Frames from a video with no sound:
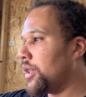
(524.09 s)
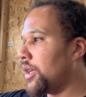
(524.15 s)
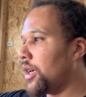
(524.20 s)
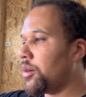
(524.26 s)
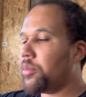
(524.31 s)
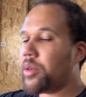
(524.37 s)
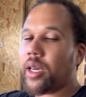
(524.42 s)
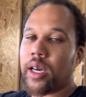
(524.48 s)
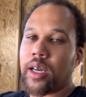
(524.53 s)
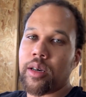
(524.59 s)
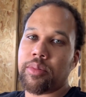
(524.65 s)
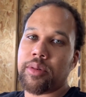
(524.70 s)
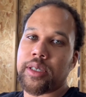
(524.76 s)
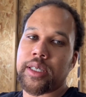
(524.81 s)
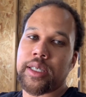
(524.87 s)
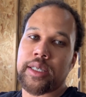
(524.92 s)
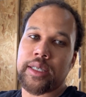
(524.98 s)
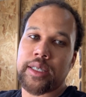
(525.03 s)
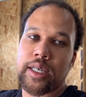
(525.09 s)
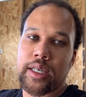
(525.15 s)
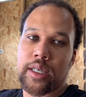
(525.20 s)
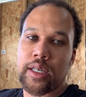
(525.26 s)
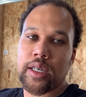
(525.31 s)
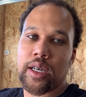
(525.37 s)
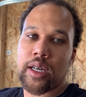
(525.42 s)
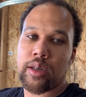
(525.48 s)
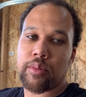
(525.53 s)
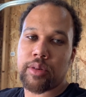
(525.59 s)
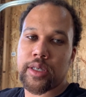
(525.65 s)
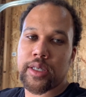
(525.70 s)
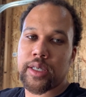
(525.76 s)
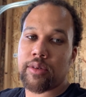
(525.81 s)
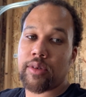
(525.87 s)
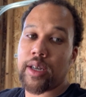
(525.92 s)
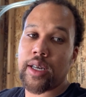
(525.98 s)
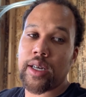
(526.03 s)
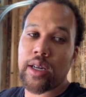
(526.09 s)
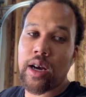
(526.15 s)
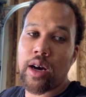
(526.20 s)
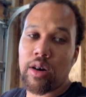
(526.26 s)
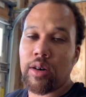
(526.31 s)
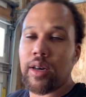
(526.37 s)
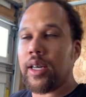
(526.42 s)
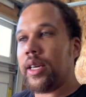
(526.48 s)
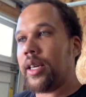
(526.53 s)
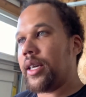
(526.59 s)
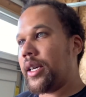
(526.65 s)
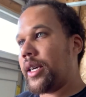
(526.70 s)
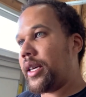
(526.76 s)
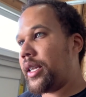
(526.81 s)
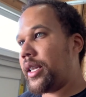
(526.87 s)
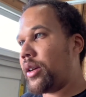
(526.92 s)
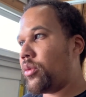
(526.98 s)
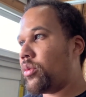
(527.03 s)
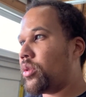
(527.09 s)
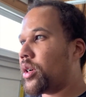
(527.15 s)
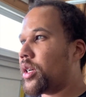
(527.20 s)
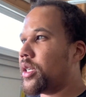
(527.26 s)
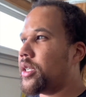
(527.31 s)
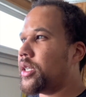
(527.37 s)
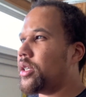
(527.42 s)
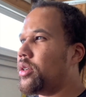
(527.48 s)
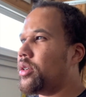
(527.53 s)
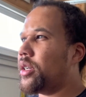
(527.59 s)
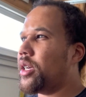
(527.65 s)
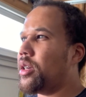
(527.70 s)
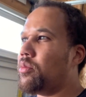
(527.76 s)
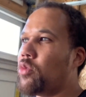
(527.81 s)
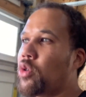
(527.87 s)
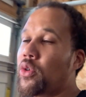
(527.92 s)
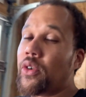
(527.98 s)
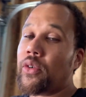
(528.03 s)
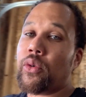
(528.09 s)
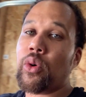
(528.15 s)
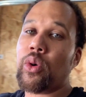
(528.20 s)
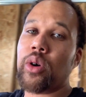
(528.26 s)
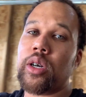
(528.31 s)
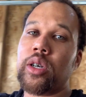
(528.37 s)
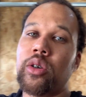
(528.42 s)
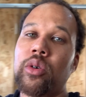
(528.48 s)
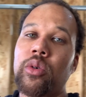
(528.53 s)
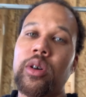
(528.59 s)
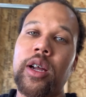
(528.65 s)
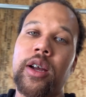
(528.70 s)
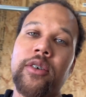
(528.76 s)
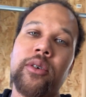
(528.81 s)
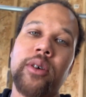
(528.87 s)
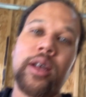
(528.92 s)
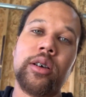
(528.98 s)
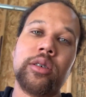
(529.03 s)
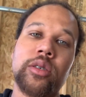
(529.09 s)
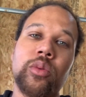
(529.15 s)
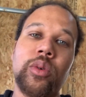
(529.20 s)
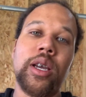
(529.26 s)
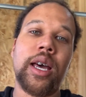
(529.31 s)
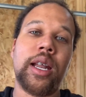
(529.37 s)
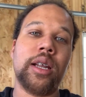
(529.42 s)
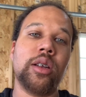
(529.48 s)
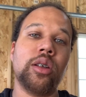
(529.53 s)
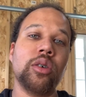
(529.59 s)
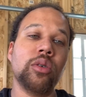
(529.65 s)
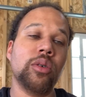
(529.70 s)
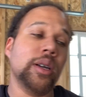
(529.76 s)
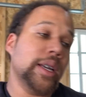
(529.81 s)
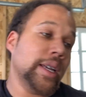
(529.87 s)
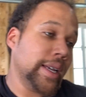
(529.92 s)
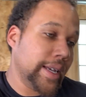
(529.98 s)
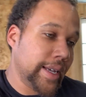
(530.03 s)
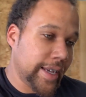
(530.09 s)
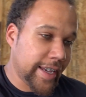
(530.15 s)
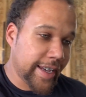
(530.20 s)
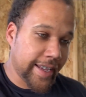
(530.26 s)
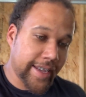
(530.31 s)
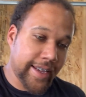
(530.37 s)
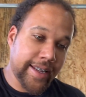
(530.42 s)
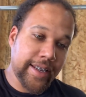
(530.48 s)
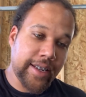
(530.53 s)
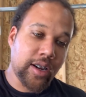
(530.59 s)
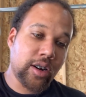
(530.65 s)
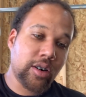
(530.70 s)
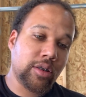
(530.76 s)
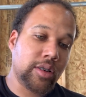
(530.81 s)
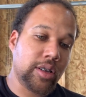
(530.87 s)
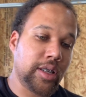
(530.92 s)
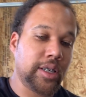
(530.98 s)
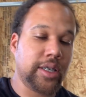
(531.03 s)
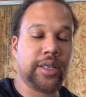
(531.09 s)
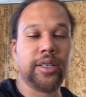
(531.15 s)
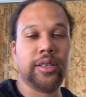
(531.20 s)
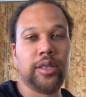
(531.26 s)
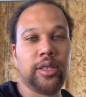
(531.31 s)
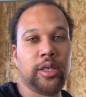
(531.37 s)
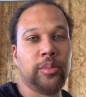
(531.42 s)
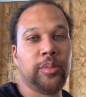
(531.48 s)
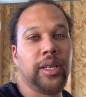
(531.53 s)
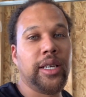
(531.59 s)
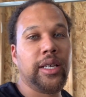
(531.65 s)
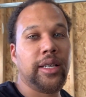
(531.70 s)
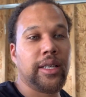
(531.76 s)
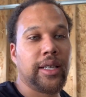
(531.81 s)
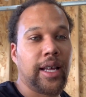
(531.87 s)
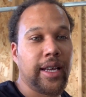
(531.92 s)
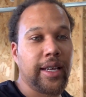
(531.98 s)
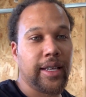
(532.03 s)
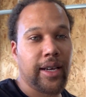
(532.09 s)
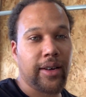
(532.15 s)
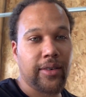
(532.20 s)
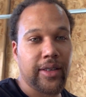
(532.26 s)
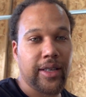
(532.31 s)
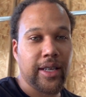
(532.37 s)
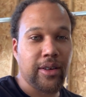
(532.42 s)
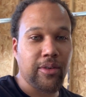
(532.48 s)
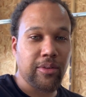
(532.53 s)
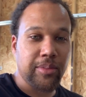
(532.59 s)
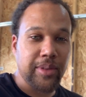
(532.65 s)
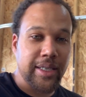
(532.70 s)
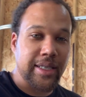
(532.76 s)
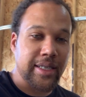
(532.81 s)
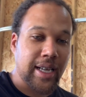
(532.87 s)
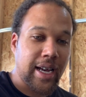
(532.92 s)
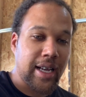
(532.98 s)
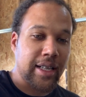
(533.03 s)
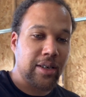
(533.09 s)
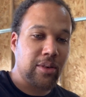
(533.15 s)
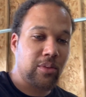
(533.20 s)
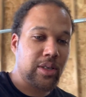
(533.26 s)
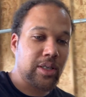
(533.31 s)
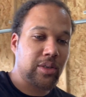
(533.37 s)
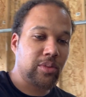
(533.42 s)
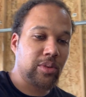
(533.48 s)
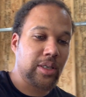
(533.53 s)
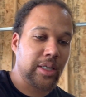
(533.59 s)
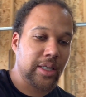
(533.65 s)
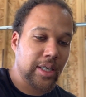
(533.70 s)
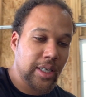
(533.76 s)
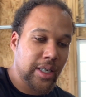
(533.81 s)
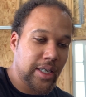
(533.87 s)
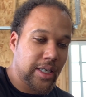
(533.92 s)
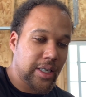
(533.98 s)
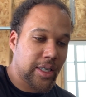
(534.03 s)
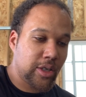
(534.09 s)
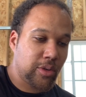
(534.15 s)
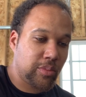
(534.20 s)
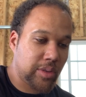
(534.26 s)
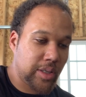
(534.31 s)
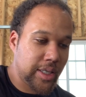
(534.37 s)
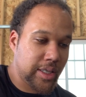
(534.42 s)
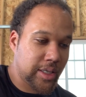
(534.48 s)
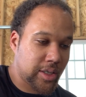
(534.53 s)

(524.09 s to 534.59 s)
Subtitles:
That'll be 100% done, 100% ready to go. And then we'll continue to keep moving forward, doing whatever else we gotta do. And yo, you know what I mean? Like, everything will be solid once we're complete.